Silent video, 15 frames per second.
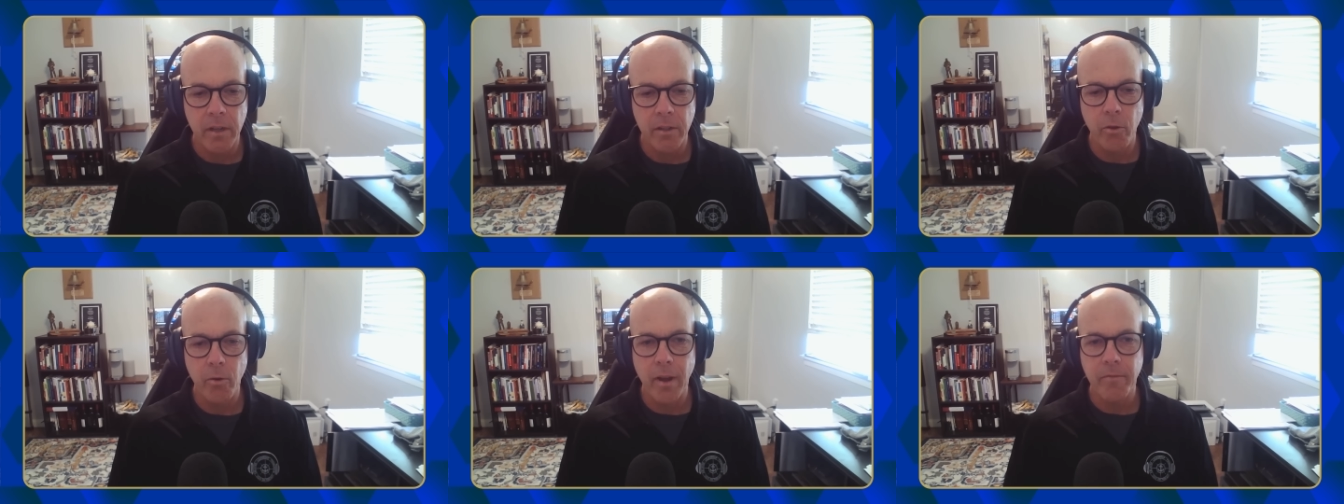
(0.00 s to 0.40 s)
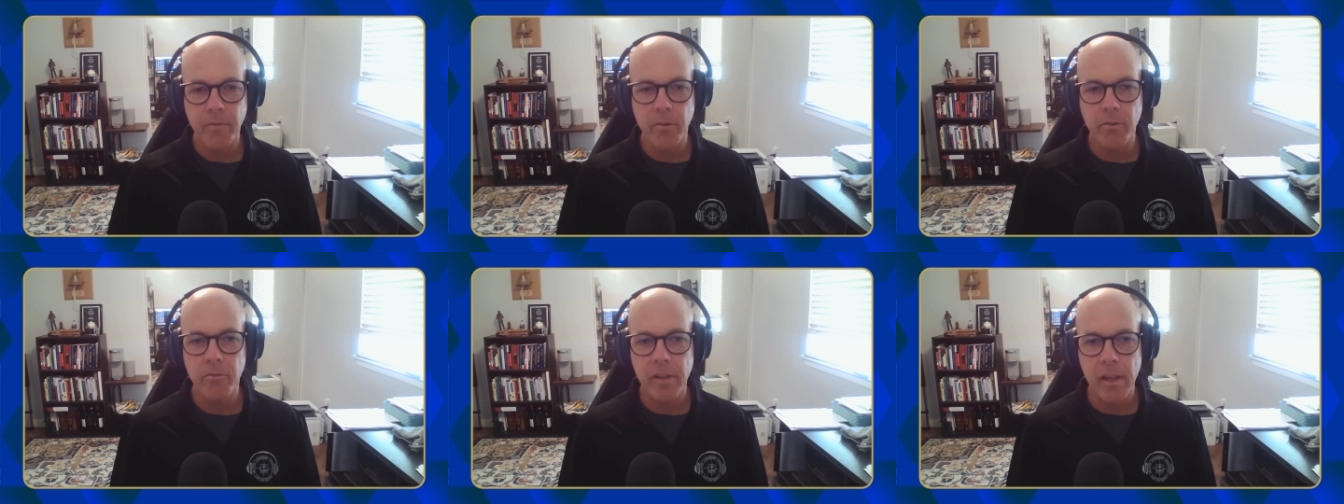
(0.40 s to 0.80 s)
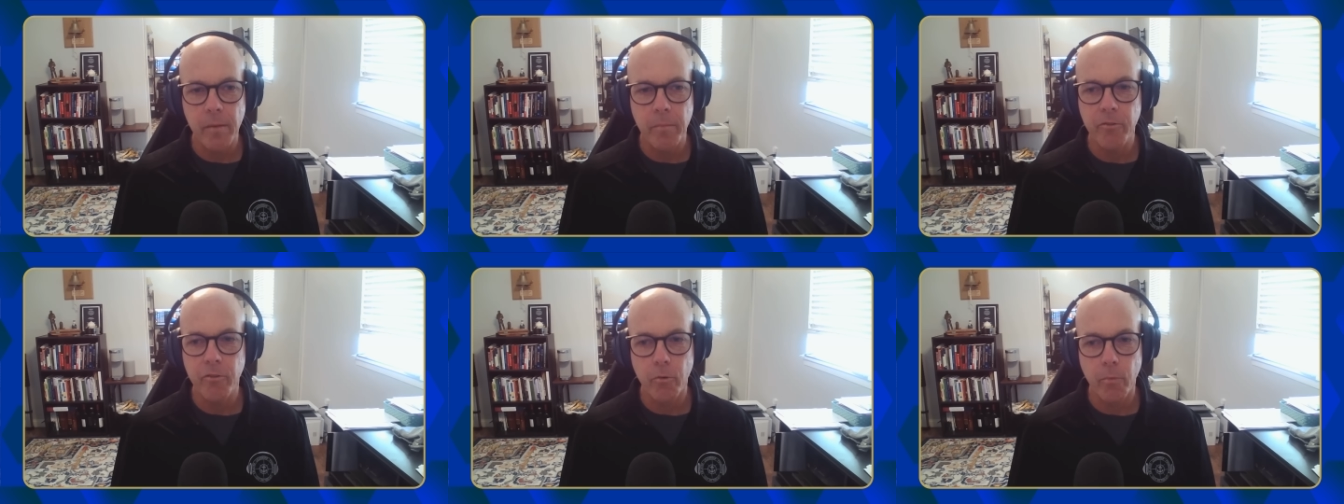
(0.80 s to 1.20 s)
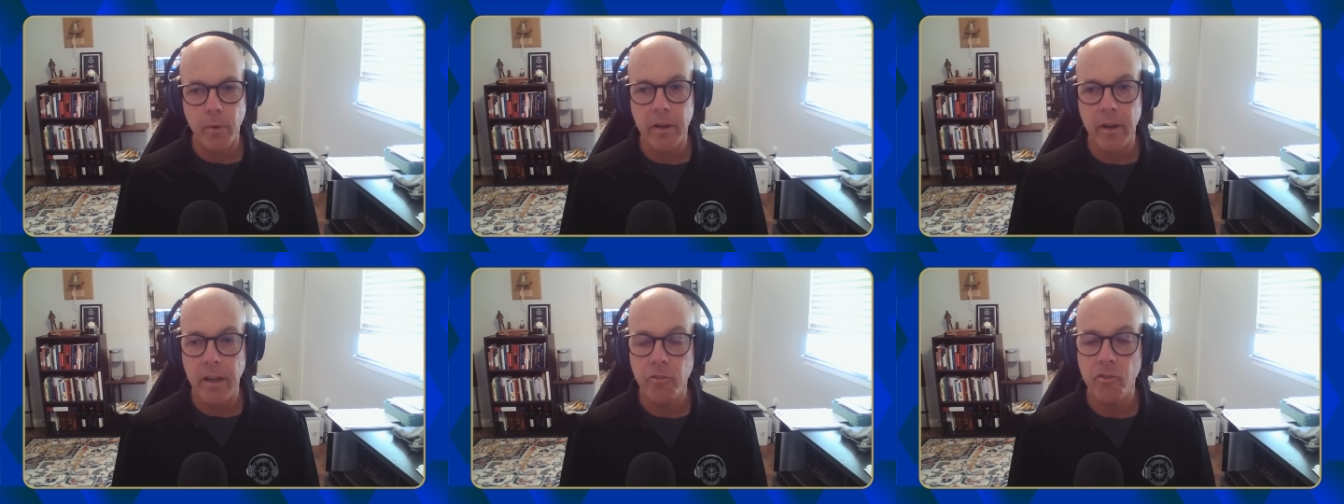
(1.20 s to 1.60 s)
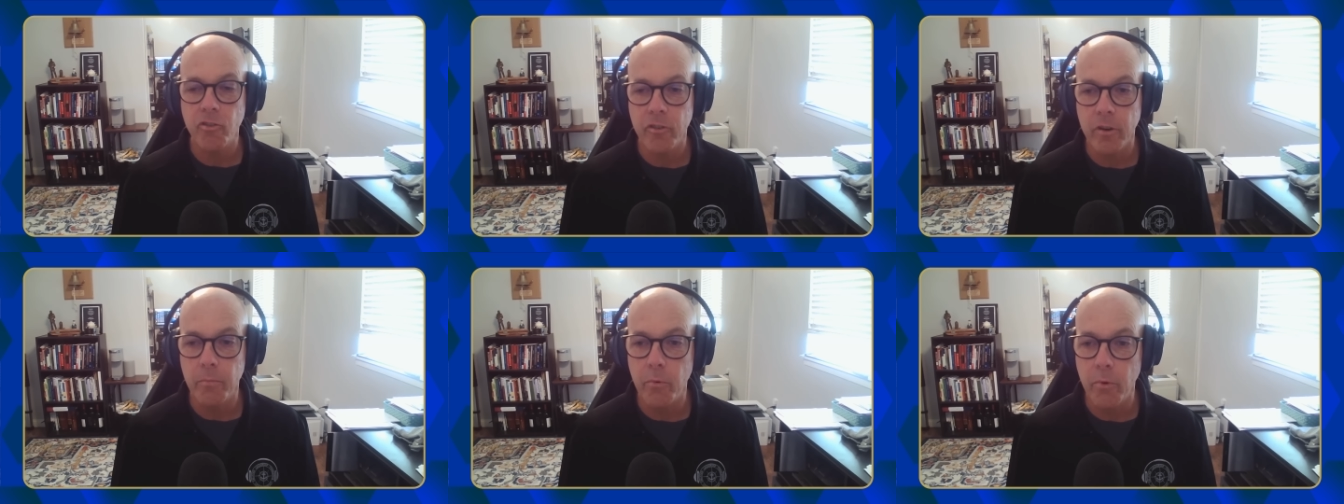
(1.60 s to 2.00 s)
you have to establish a
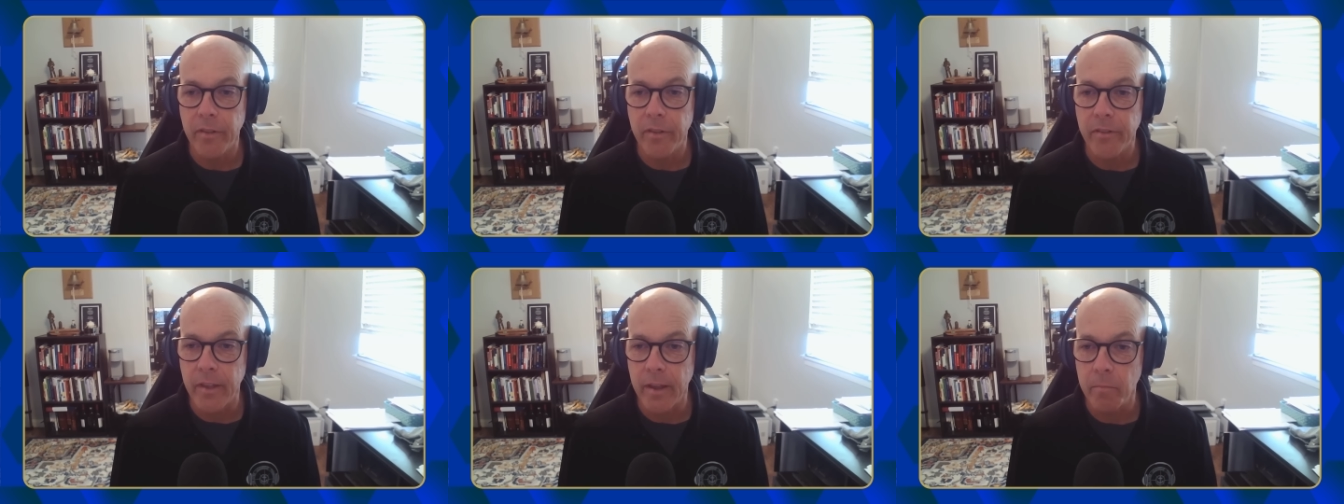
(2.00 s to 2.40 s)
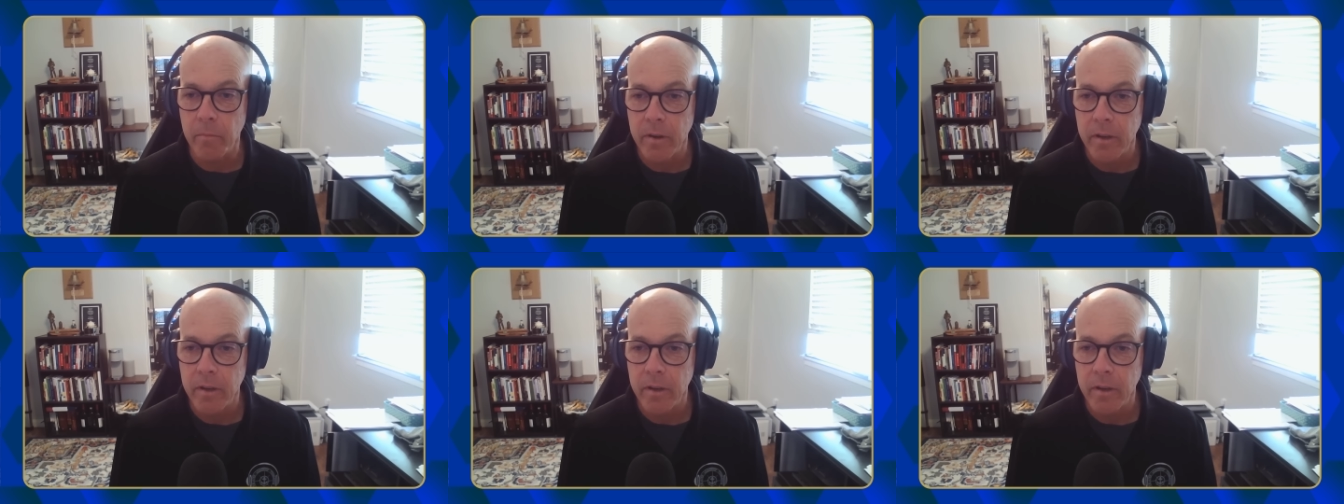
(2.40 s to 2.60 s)
relationship with them,